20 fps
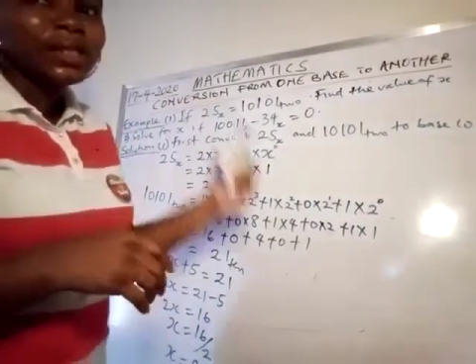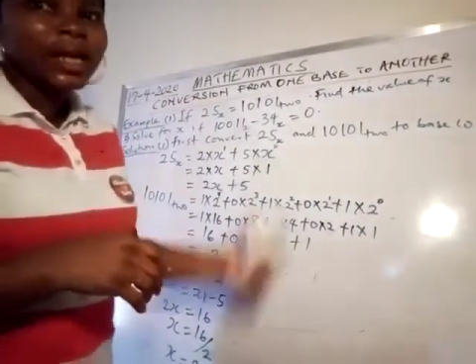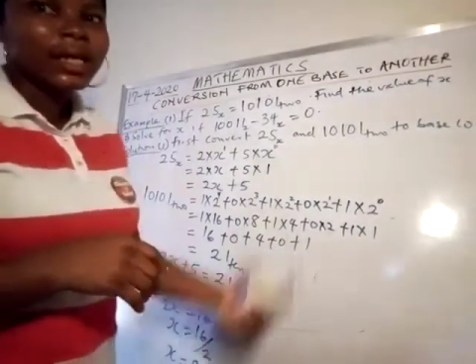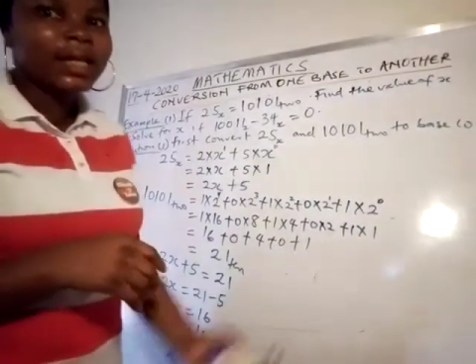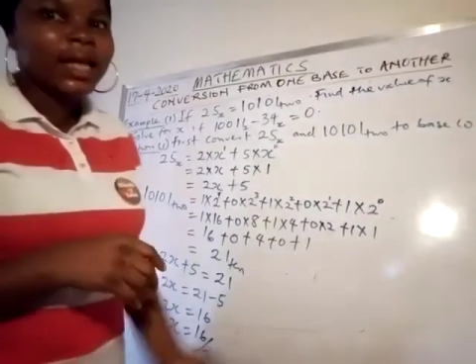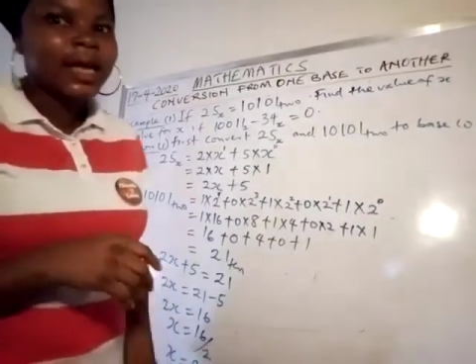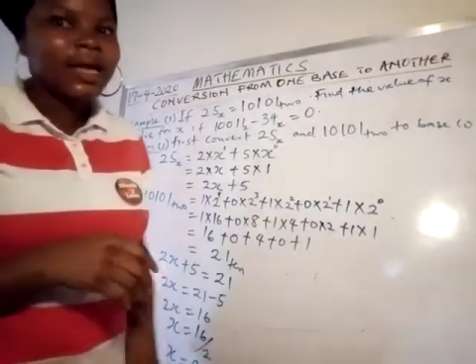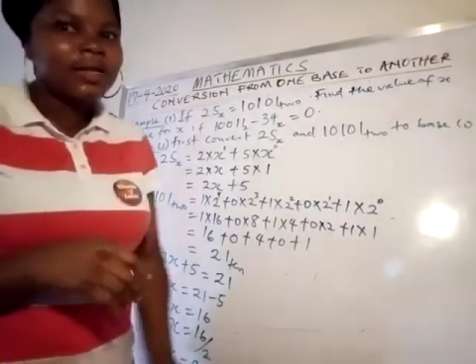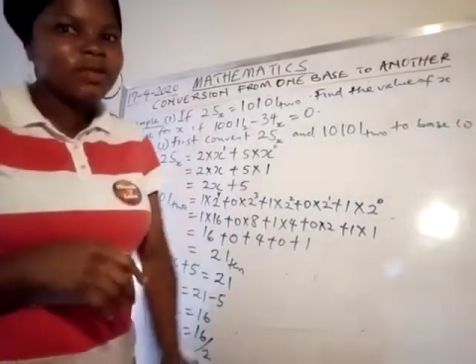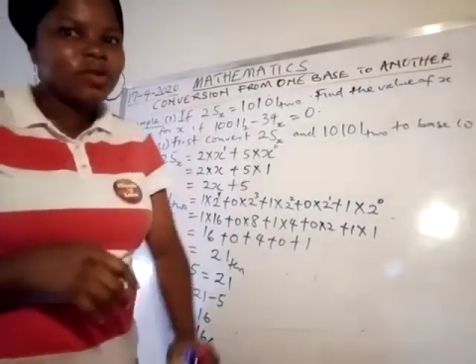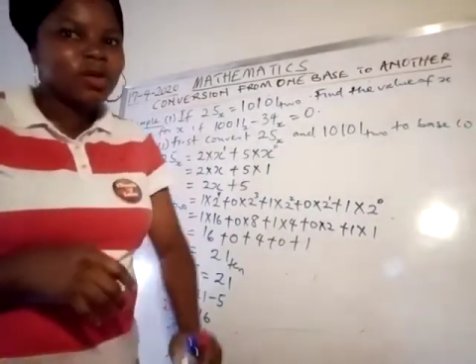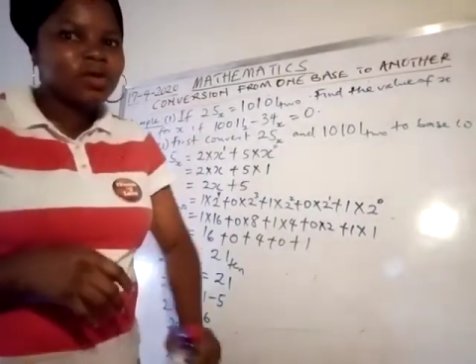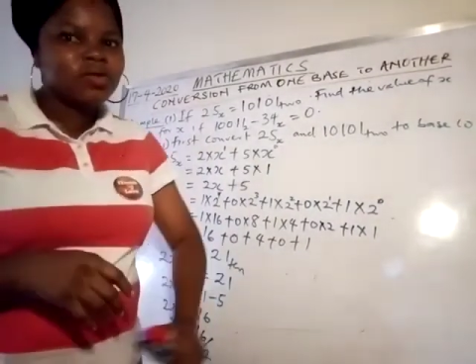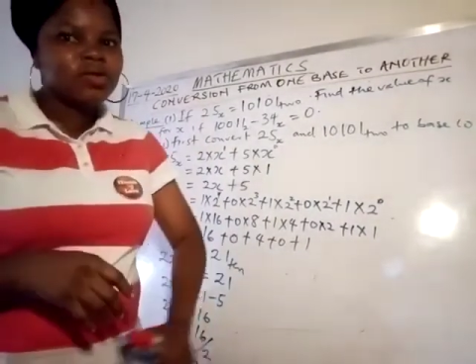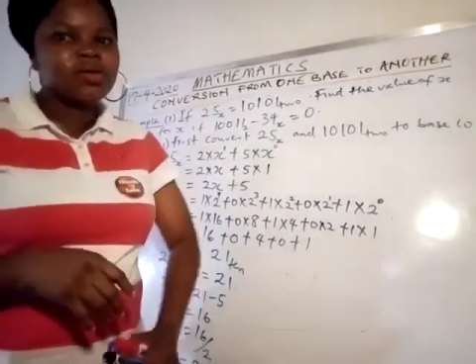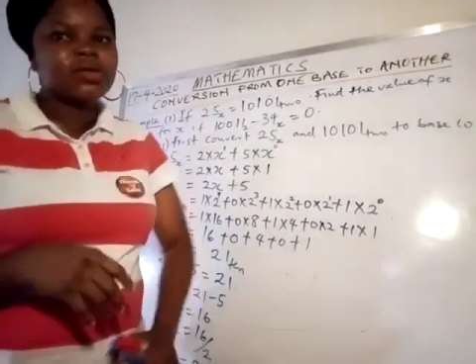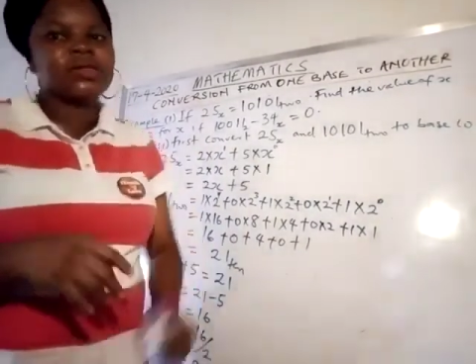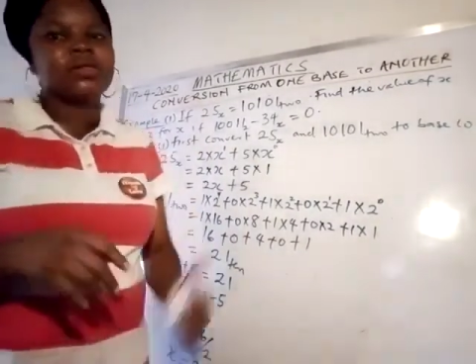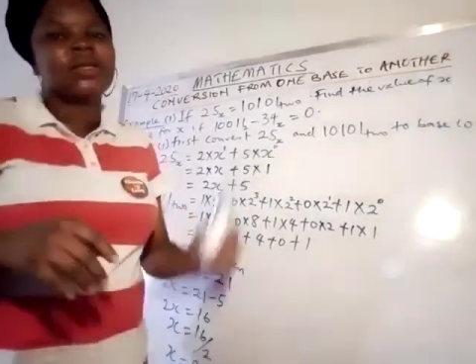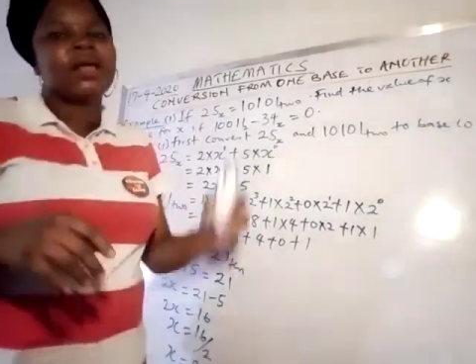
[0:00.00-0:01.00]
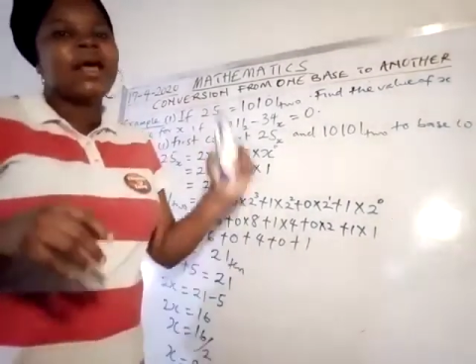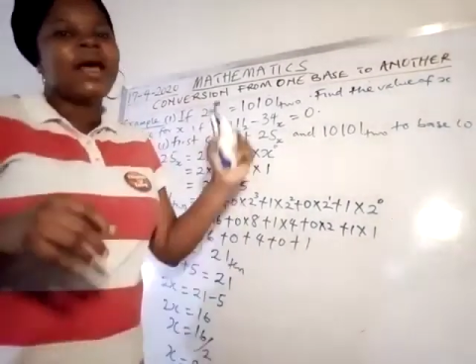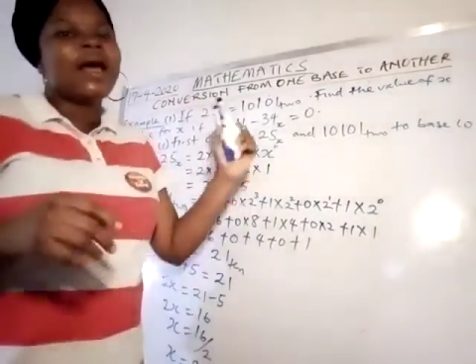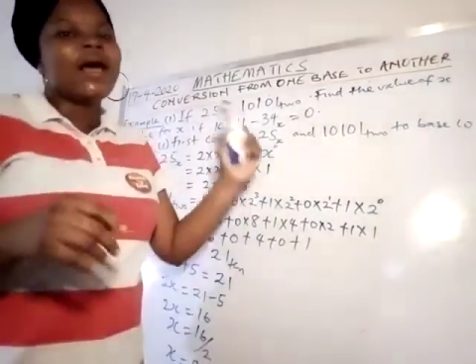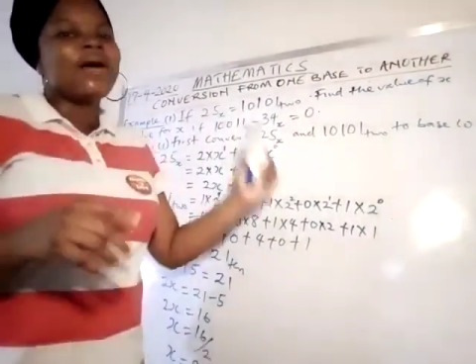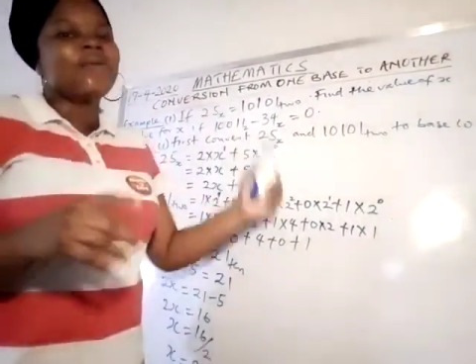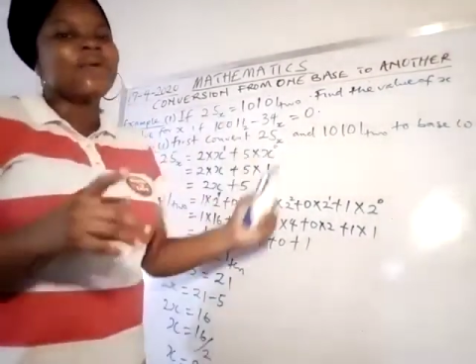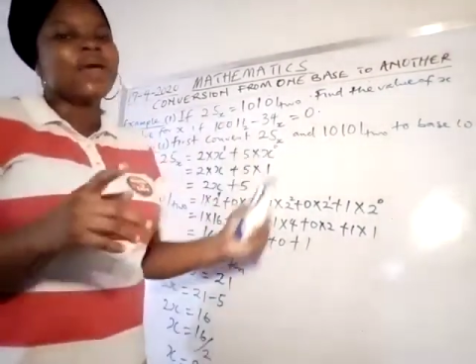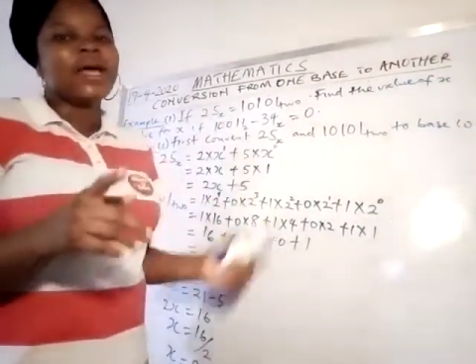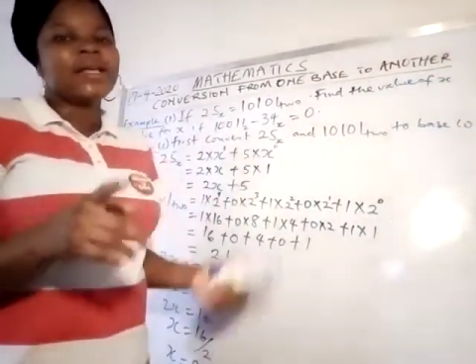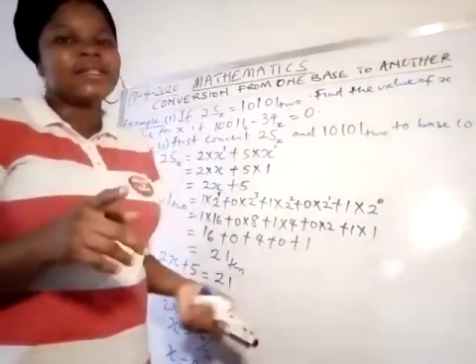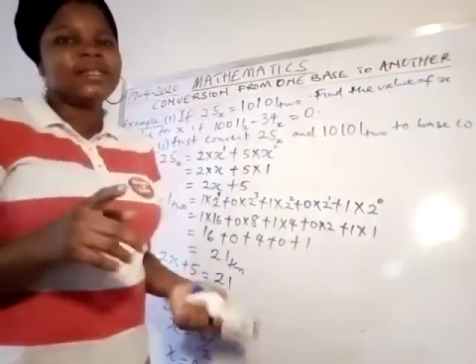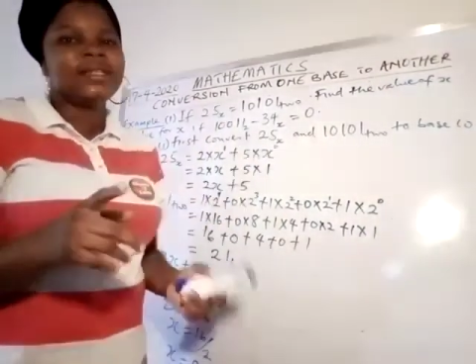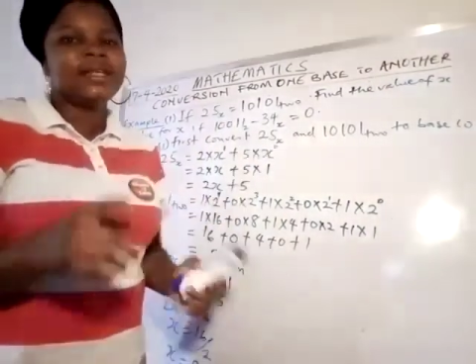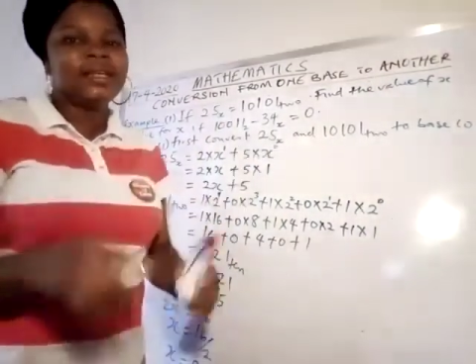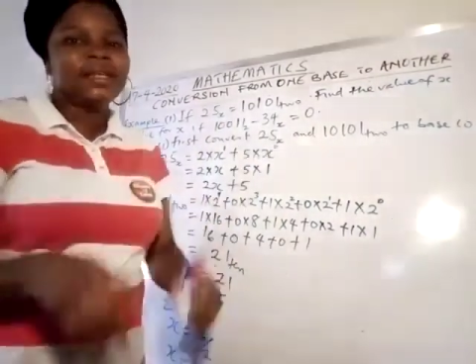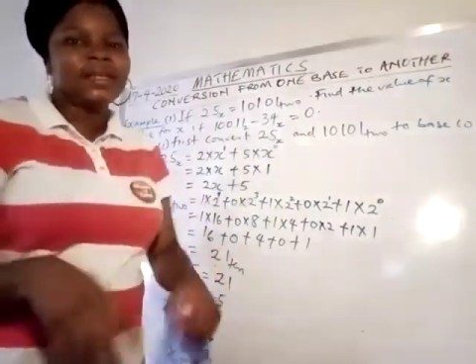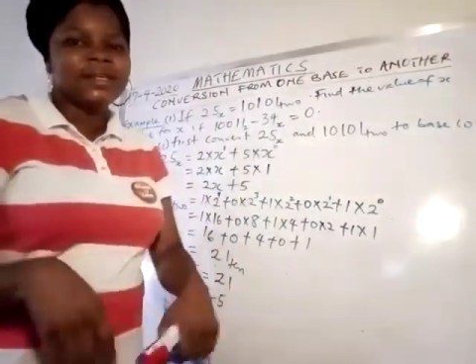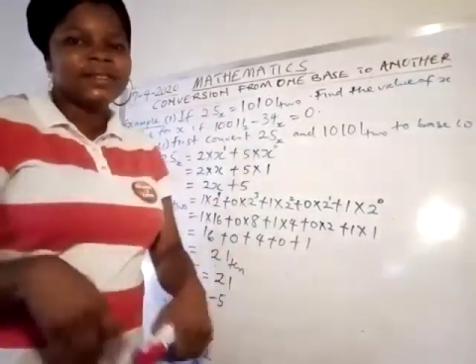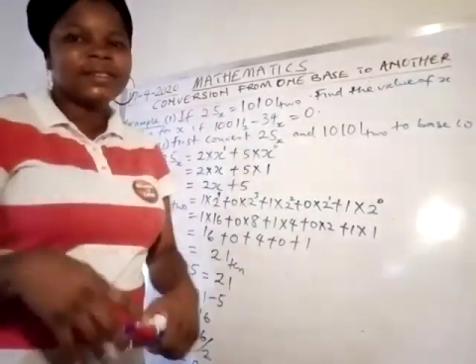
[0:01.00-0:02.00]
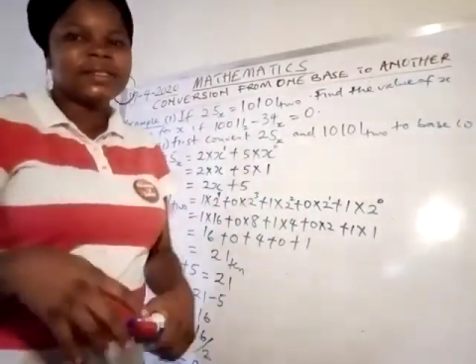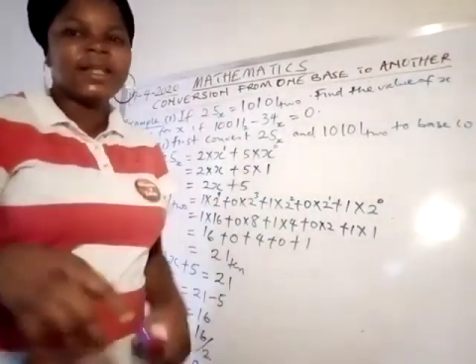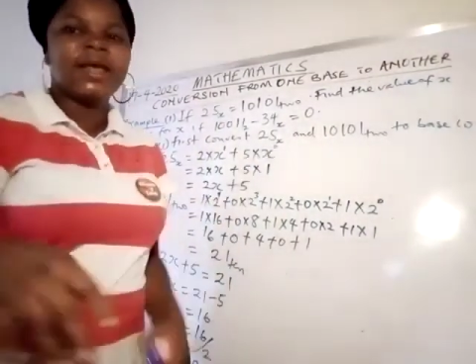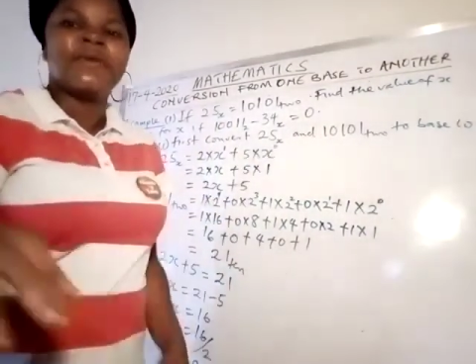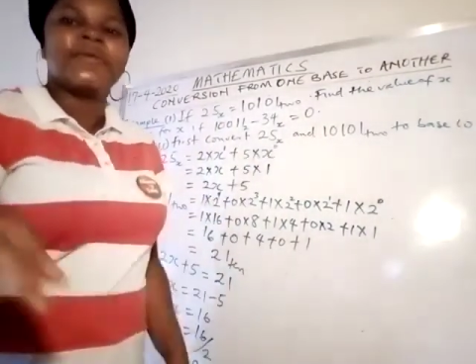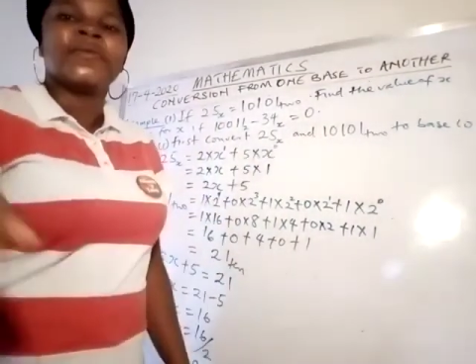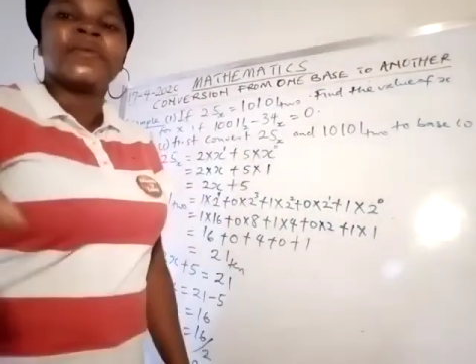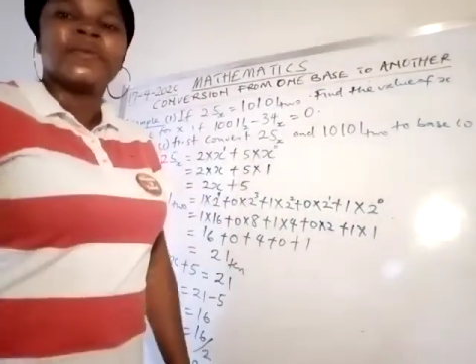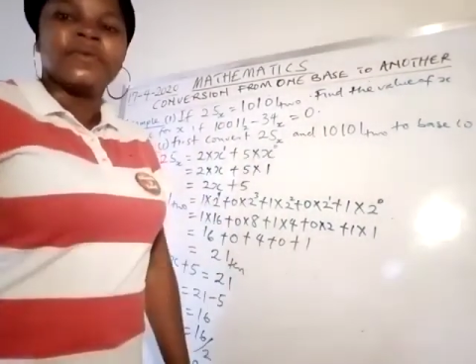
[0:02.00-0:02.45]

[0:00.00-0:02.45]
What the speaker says: Ajayi taught us, and we are seeing it now.